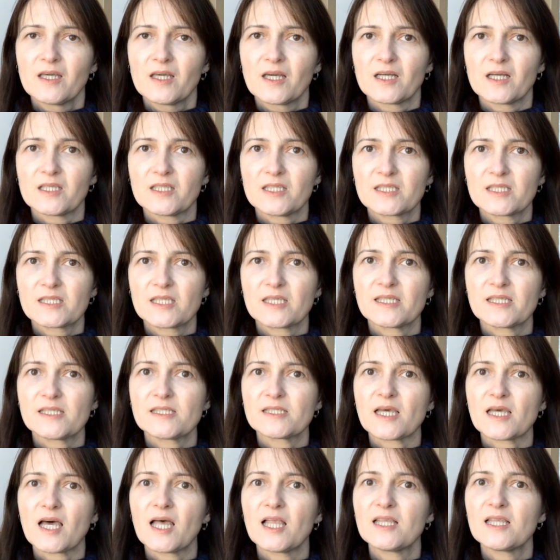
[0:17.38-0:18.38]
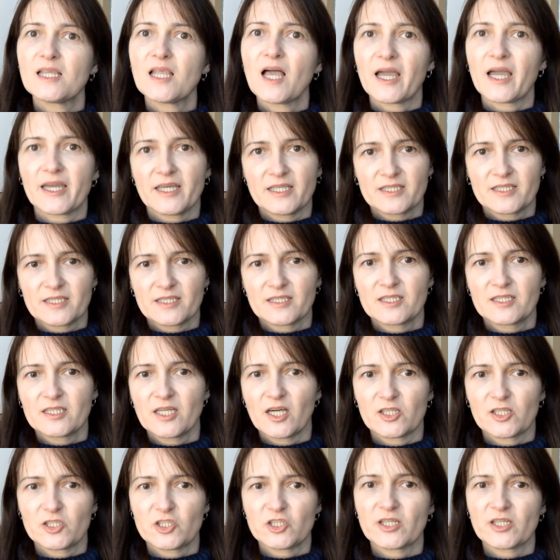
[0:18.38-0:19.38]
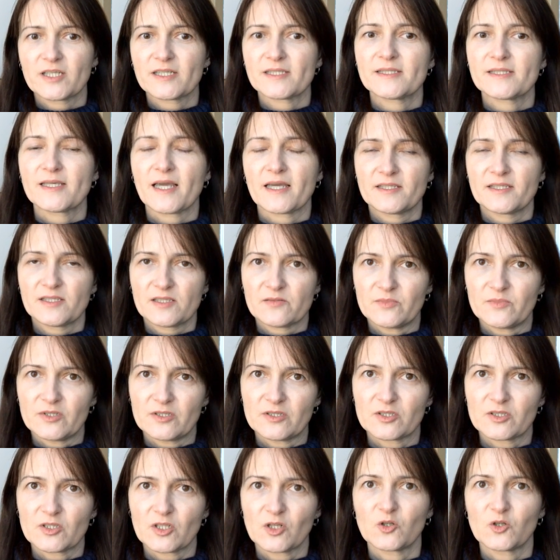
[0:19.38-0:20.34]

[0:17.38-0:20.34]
And it is a light touch assessment